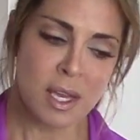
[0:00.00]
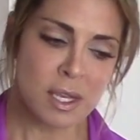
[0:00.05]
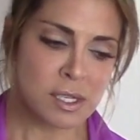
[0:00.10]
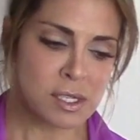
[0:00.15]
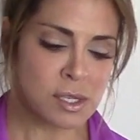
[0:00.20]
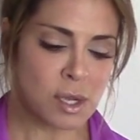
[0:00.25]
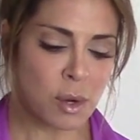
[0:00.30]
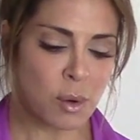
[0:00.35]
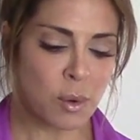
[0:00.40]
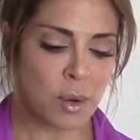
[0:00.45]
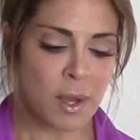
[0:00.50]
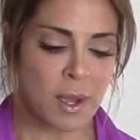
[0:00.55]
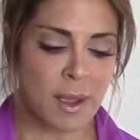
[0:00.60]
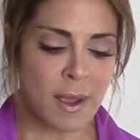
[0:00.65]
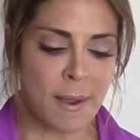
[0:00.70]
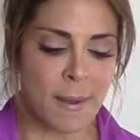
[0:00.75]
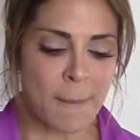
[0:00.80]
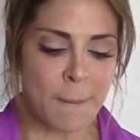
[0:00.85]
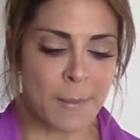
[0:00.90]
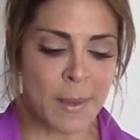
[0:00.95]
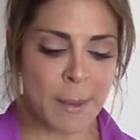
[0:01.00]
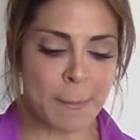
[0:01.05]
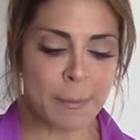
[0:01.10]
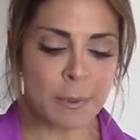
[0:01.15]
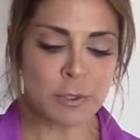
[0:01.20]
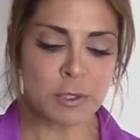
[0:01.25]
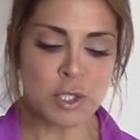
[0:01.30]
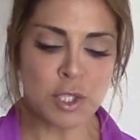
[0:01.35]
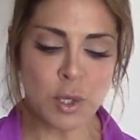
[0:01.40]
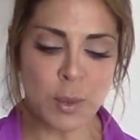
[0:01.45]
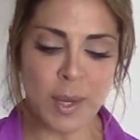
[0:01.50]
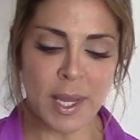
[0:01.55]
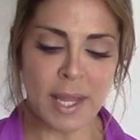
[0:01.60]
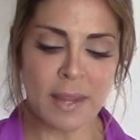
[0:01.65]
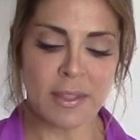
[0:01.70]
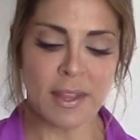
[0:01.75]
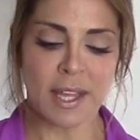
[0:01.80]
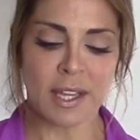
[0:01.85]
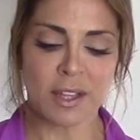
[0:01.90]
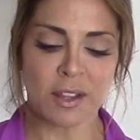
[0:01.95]
So people do
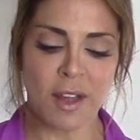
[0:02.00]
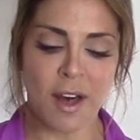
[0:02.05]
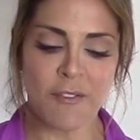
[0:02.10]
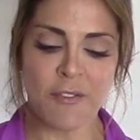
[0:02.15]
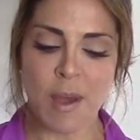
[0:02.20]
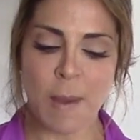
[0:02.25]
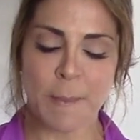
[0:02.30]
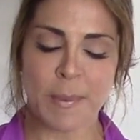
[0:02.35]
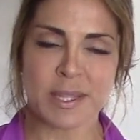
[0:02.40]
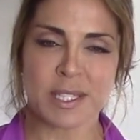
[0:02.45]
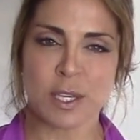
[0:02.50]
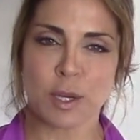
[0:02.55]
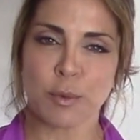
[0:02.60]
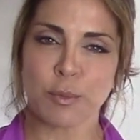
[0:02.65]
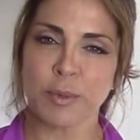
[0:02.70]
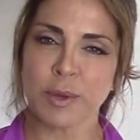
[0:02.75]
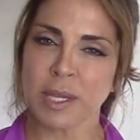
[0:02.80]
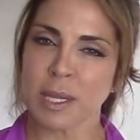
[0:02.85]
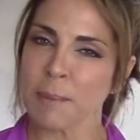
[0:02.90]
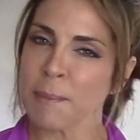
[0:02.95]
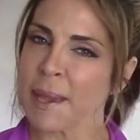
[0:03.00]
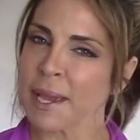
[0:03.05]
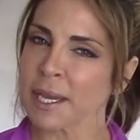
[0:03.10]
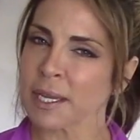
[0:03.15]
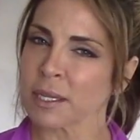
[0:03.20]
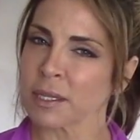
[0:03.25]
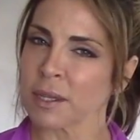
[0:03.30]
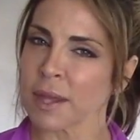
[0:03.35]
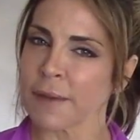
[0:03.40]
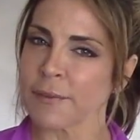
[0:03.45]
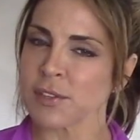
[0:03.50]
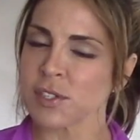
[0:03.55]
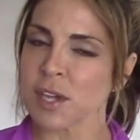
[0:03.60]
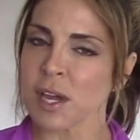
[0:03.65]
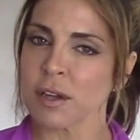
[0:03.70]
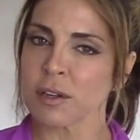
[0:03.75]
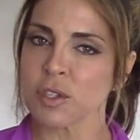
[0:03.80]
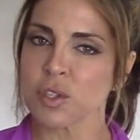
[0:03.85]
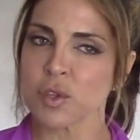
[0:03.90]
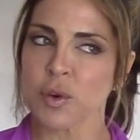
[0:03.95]
it and they love it, but to really make it a
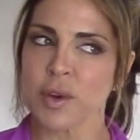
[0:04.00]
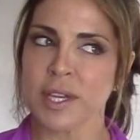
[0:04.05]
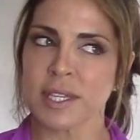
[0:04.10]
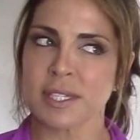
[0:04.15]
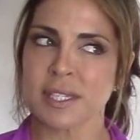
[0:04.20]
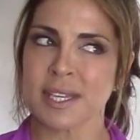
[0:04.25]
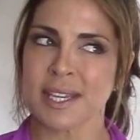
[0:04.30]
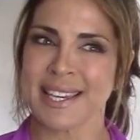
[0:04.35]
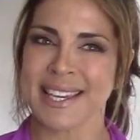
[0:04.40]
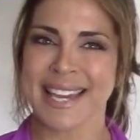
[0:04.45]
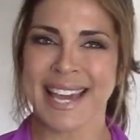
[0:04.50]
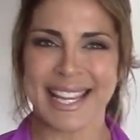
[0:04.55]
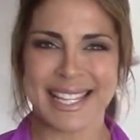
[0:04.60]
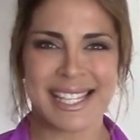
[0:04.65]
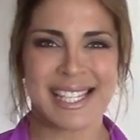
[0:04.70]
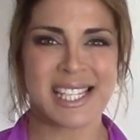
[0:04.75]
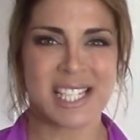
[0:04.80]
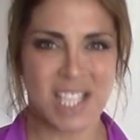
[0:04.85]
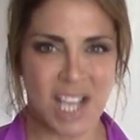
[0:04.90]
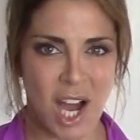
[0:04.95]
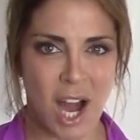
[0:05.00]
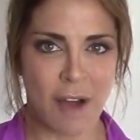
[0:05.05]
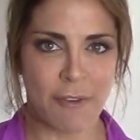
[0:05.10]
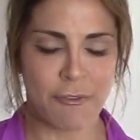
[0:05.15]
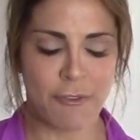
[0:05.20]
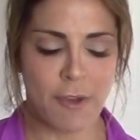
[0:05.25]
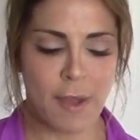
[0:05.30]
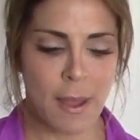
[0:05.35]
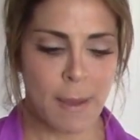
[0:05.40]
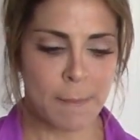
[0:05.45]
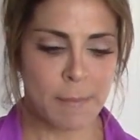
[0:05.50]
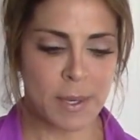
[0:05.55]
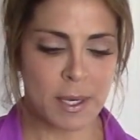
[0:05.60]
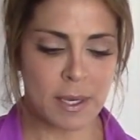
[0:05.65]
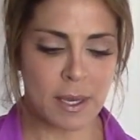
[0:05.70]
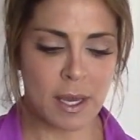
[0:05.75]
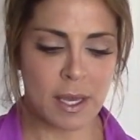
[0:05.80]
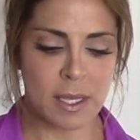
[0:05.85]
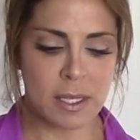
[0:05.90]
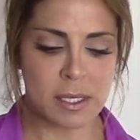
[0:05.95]
lifestyle choice gets tough
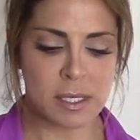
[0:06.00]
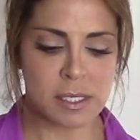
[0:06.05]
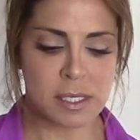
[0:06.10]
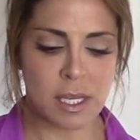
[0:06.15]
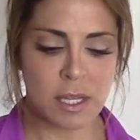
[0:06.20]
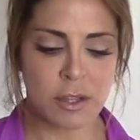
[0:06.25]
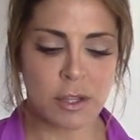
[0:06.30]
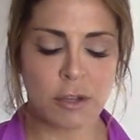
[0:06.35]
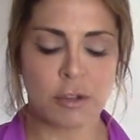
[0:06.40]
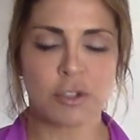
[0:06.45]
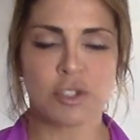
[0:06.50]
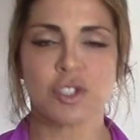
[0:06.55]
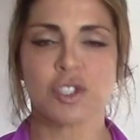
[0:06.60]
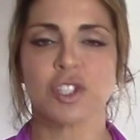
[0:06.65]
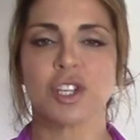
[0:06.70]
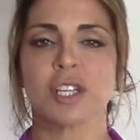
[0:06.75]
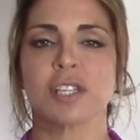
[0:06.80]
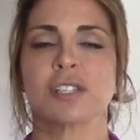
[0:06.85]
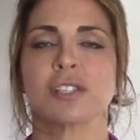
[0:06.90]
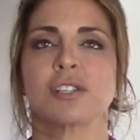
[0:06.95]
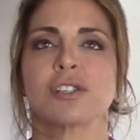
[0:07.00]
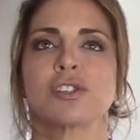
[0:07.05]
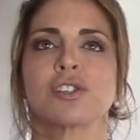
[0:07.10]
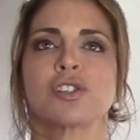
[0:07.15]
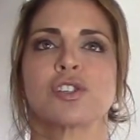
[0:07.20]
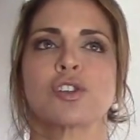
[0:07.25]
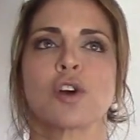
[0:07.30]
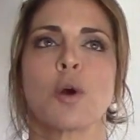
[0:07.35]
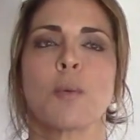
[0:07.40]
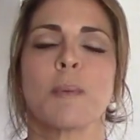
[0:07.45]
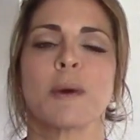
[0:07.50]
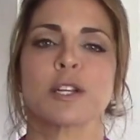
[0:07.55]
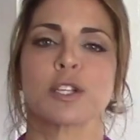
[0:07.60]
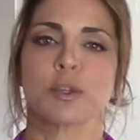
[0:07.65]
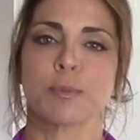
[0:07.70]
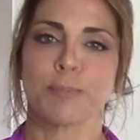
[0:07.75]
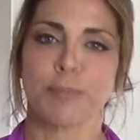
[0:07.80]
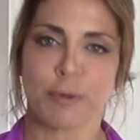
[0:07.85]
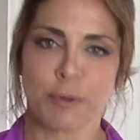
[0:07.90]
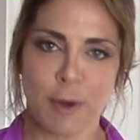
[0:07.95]
because there's just so
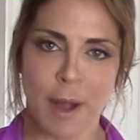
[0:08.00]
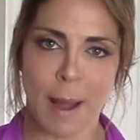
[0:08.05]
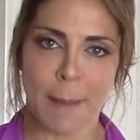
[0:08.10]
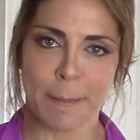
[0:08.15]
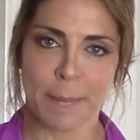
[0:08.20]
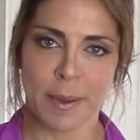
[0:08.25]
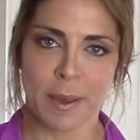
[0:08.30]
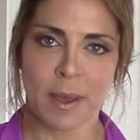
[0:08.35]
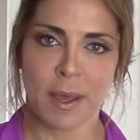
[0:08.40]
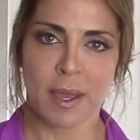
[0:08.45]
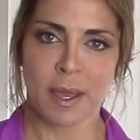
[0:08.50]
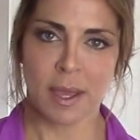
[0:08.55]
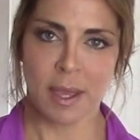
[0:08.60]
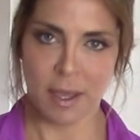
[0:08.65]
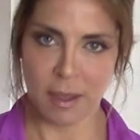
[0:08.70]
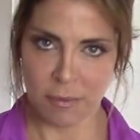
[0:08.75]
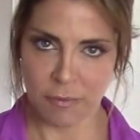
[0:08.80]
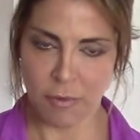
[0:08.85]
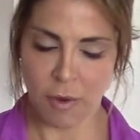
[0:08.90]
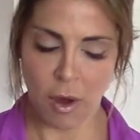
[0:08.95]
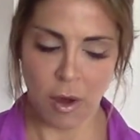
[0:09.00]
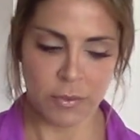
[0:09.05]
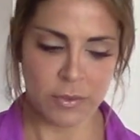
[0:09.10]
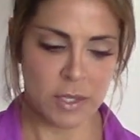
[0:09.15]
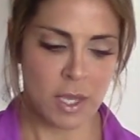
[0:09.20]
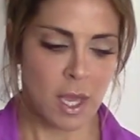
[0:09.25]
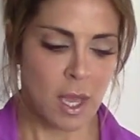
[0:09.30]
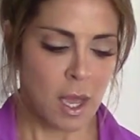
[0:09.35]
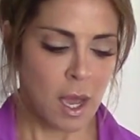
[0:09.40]
much prep involved.